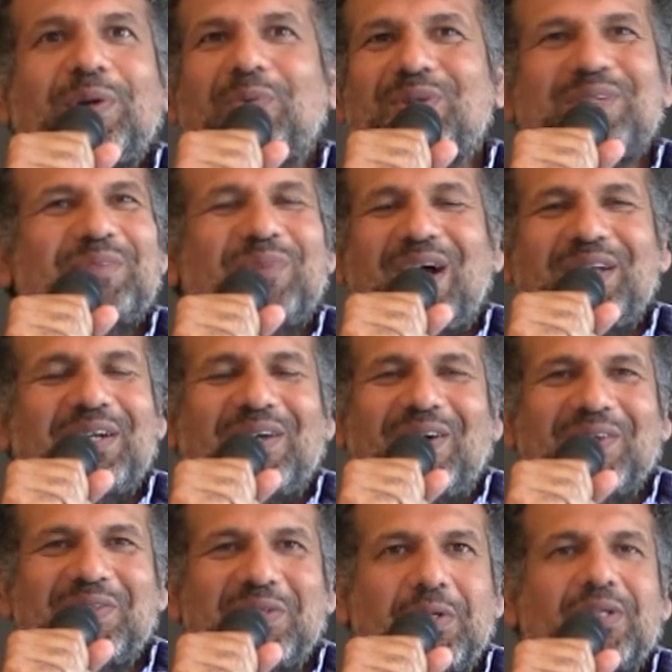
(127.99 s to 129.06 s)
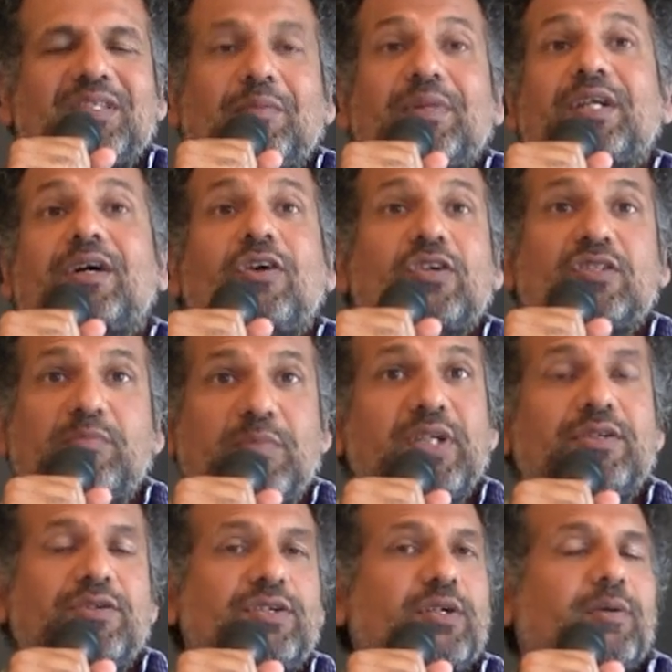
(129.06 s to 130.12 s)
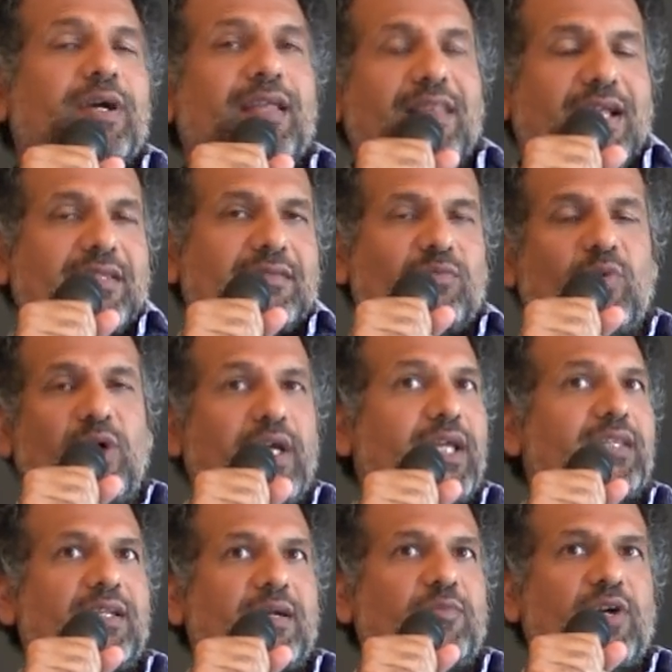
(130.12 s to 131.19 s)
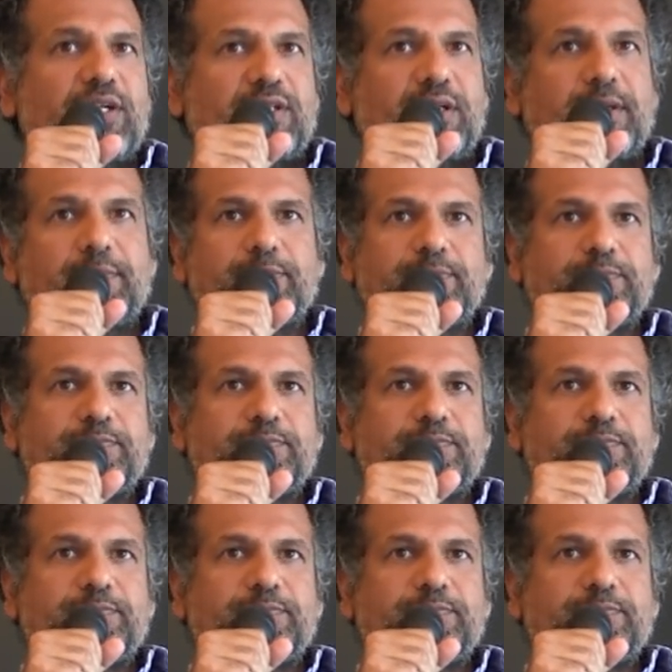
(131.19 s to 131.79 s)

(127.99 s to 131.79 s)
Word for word: It wasn't, I didn't ask to do it. Somebody asked me to do it, and that's why I ended up writing it.